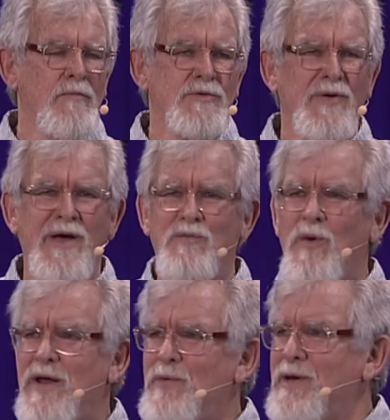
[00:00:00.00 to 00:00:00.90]
So, Ed,
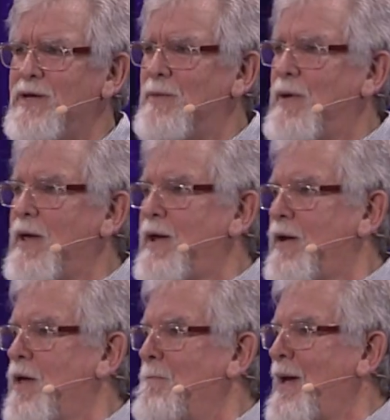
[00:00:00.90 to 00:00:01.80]
why do we need pain?
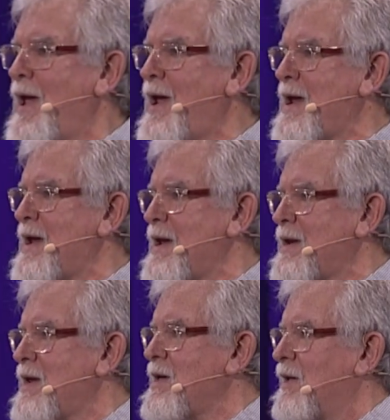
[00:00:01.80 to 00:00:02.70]

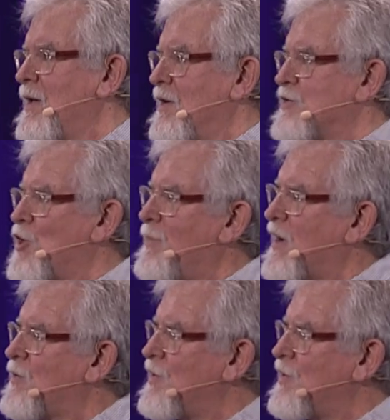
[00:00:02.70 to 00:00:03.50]
Pain, let's go back to